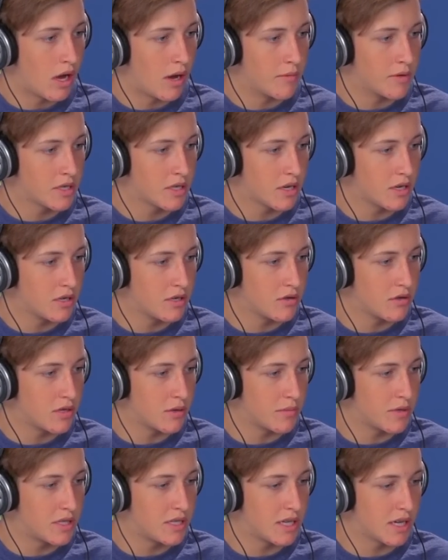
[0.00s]
I'm just gonna do
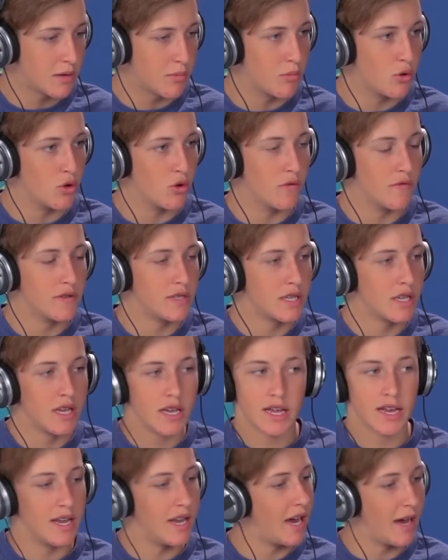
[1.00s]
some sick moves.
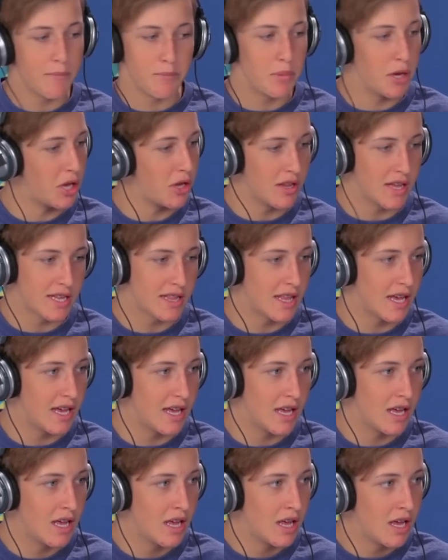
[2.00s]
Not fail like
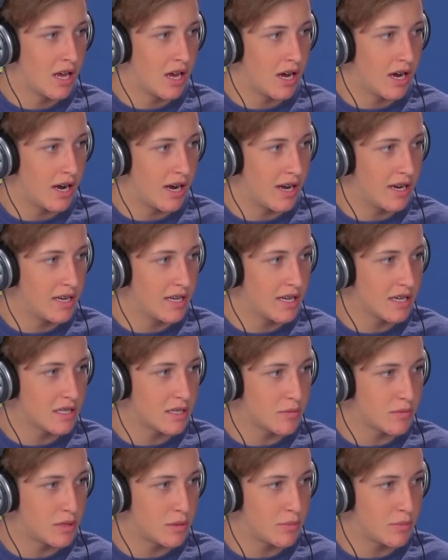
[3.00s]
that. And you get some